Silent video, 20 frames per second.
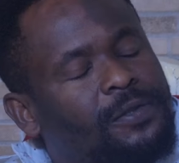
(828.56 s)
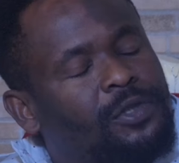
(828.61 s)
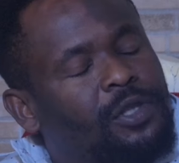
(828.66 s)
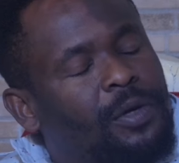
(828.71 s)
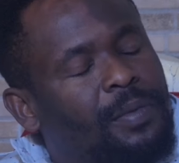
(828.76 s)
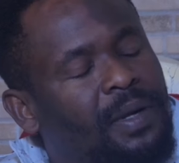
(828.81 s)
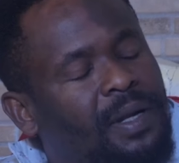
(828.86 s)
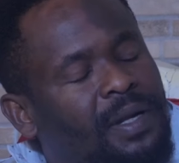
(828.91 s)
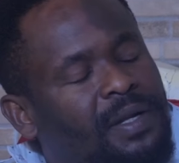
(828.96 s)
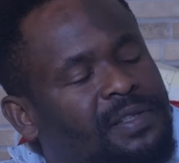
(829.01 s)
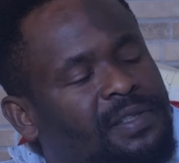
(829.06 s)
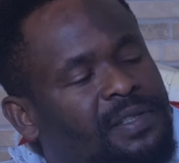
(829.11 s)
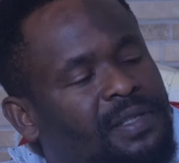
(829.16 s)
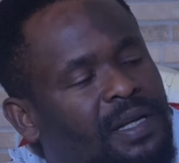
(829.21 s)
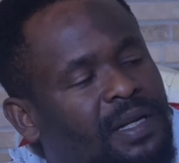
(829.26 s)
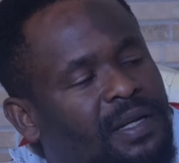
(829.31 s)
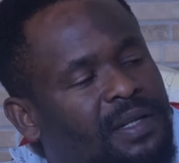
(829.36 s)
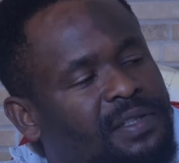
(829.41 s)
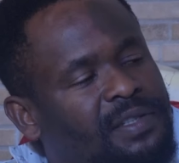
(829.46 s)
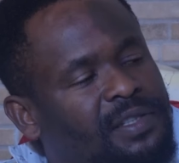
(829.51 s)
Chioma,
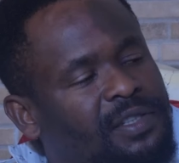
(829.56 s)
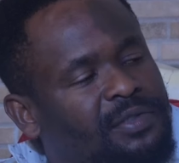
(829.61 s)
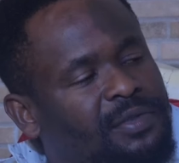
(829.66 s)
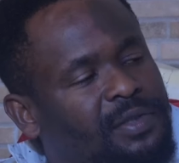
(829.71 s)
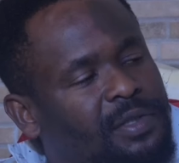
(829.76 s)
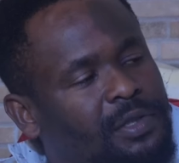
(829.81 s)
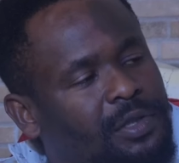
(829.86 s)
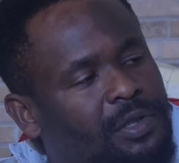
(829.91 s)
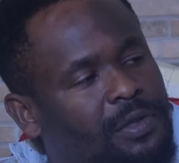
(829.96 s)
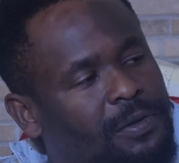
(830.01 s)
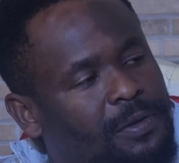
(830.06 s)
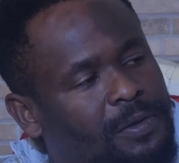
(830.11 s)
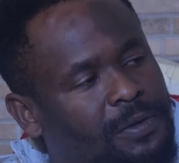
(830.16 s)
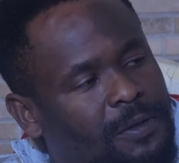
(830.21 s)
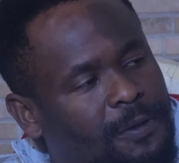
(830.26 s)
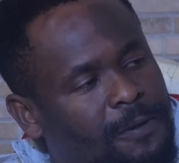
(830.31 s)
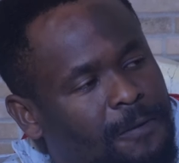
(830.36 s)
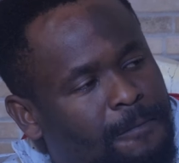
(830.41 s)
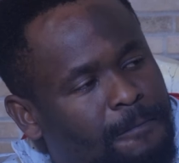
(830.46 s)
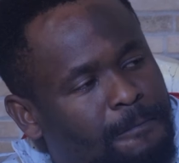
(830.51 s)
listen and listen real
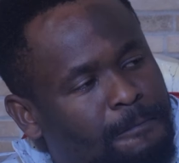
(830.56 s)
good.